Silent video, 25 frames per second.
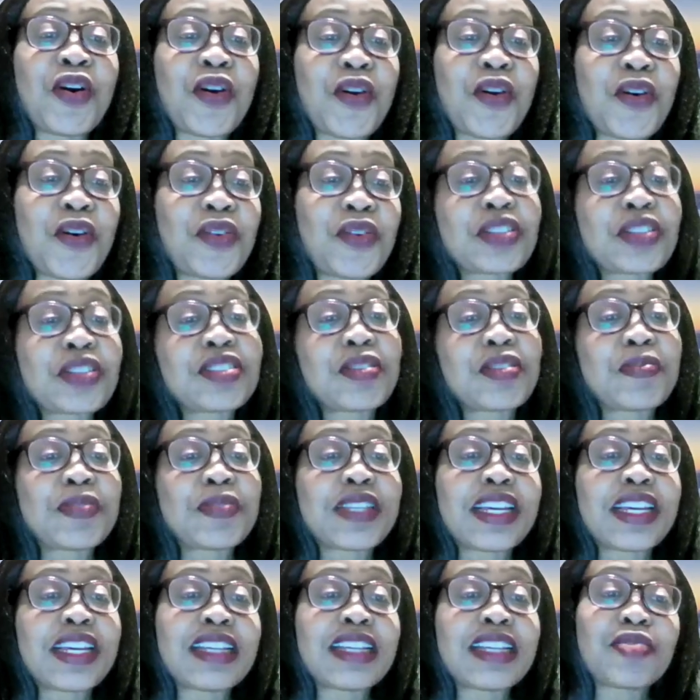or
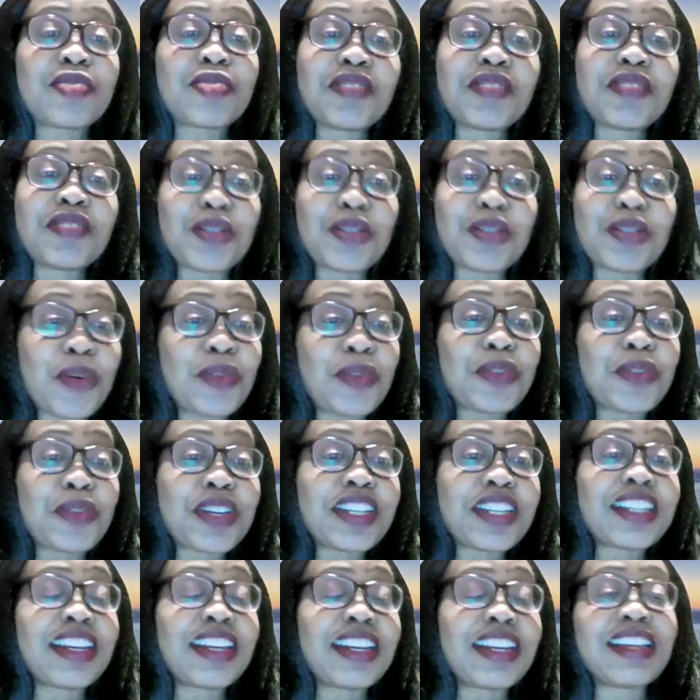sometimes we don't
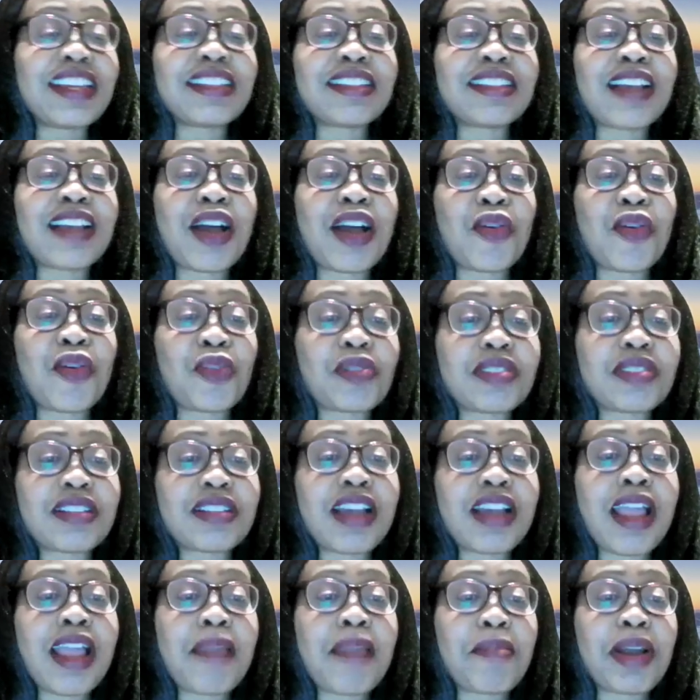read the letter on
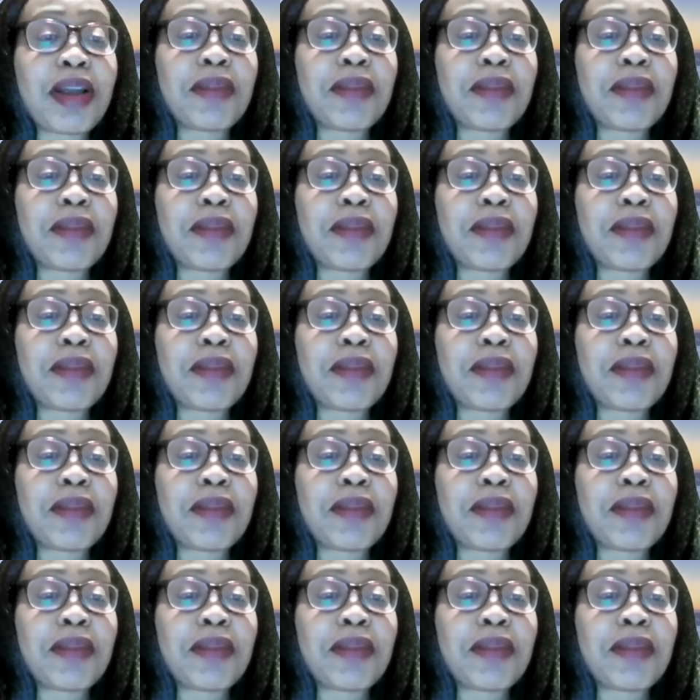time,